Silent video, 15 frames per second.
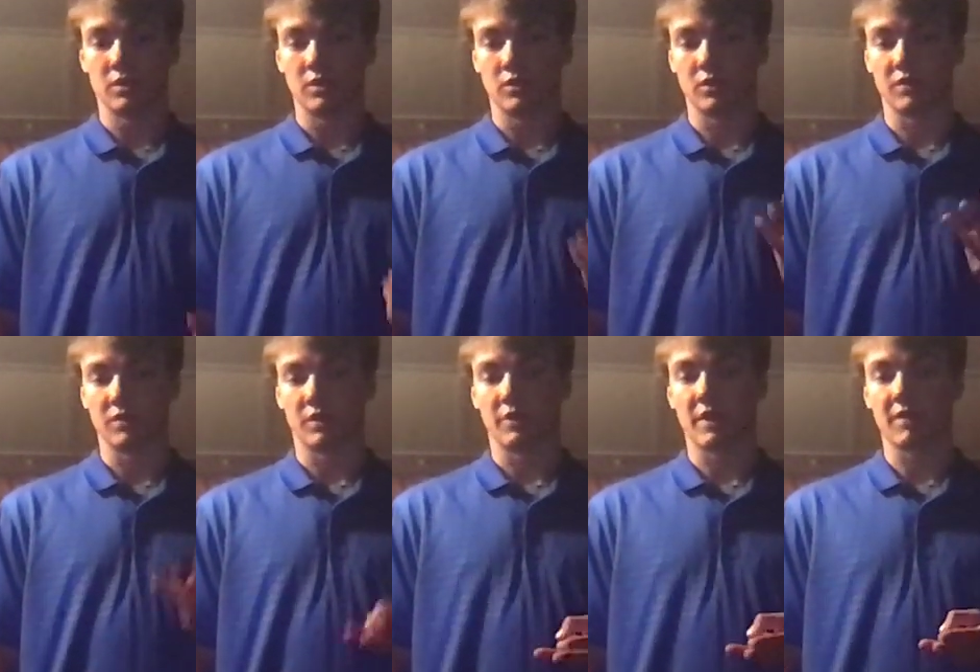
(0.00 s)
you have the
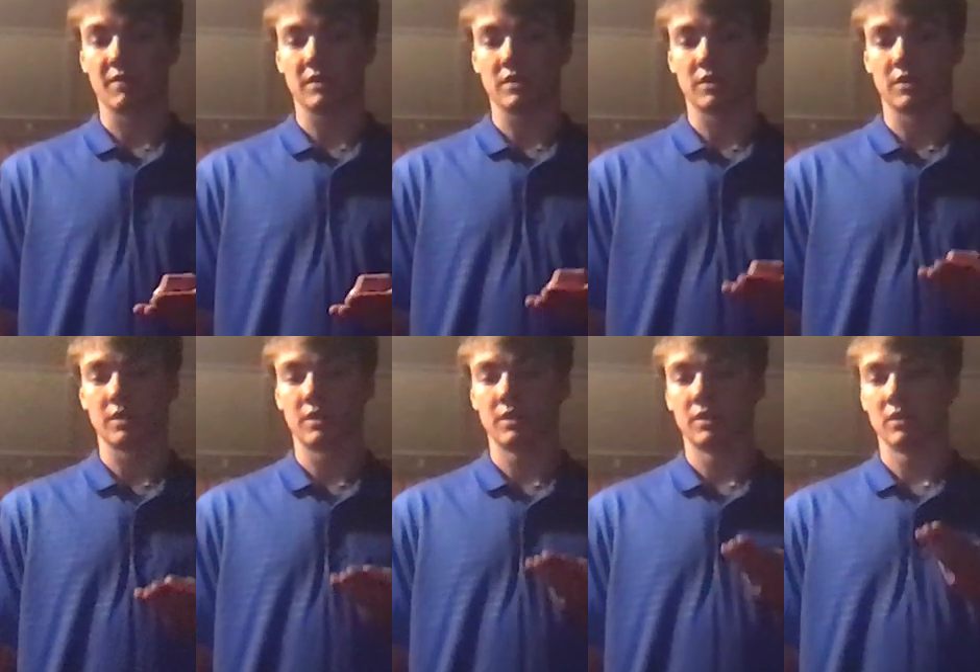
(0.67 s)
graphics
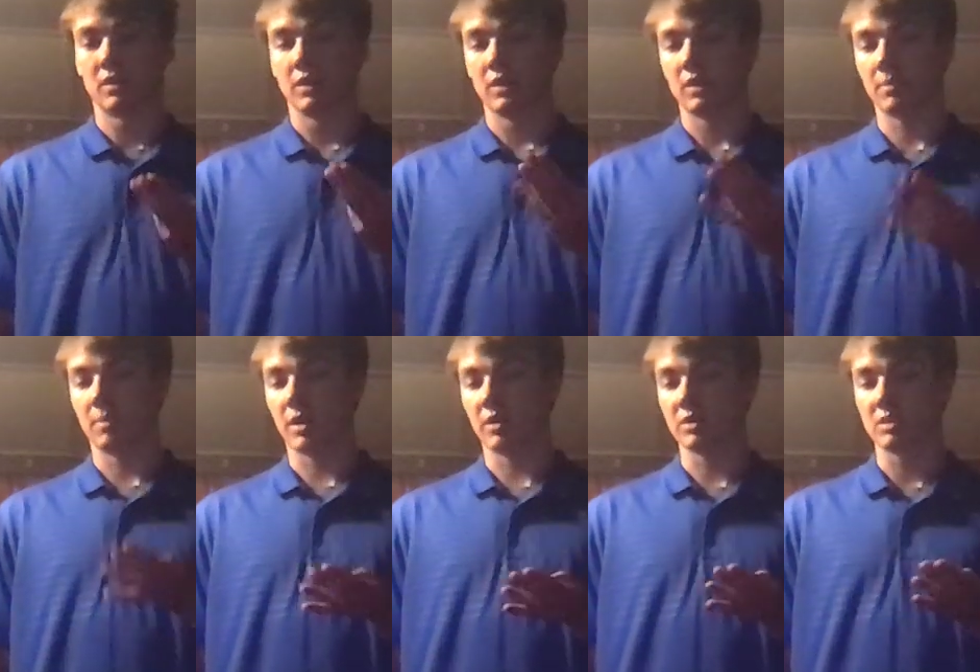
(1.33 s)
card, the
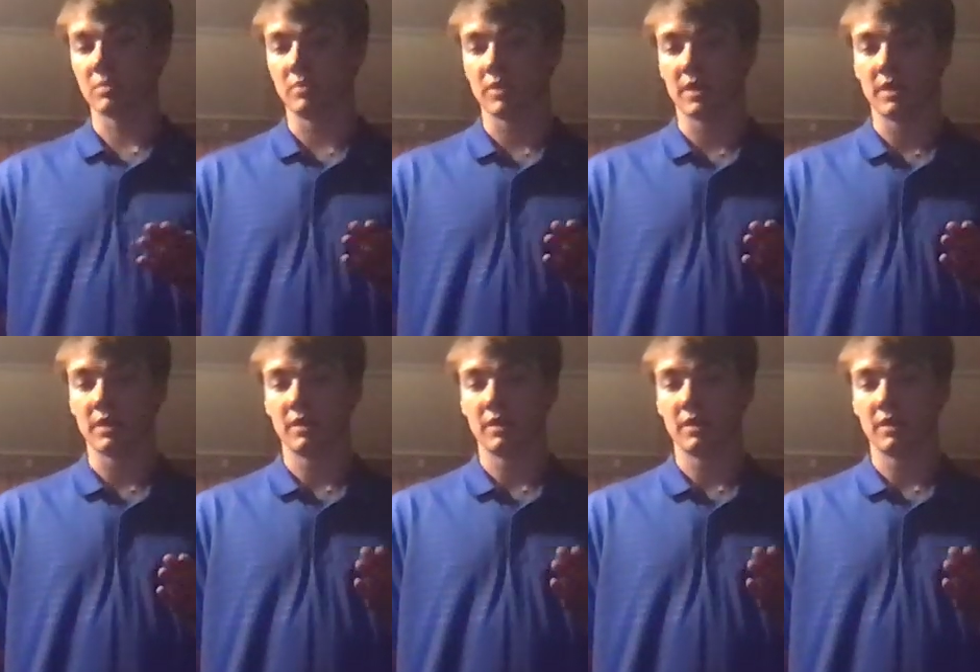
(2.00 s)
power supply,